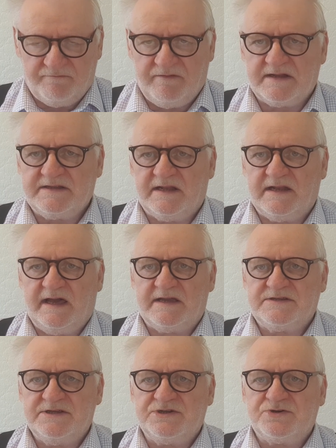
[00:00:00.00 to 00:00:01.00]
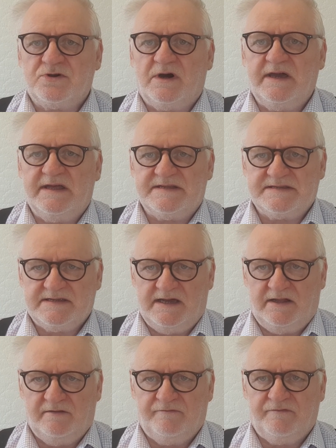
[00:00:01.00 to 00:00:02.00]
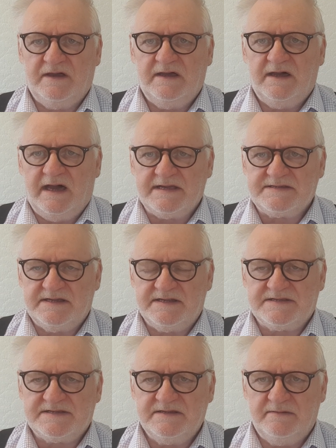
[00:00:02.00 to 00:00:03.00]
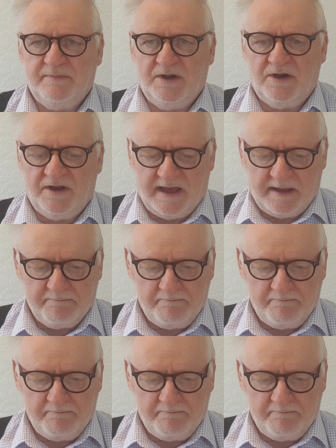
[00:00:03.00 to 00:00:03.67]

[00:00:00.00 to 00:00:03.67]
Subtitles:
In fact, it'll actually dry itself as it's burning.